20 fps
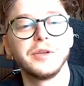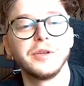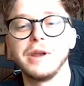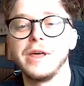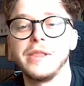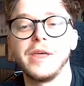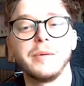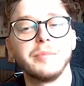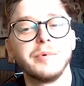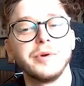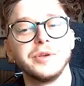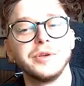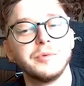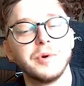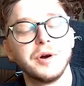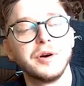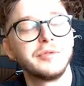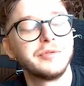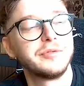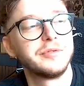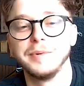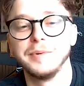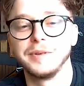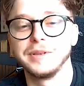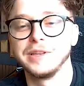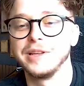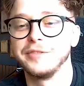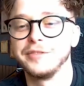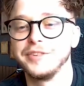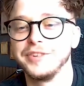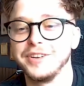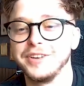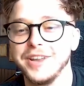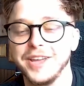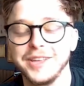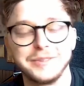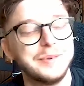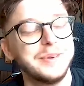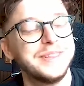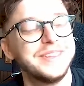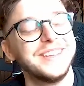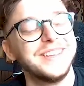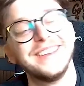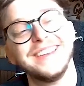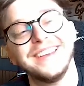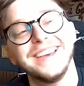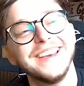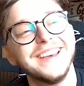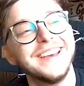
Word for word: don't let that put you off. I'd love to connect with you.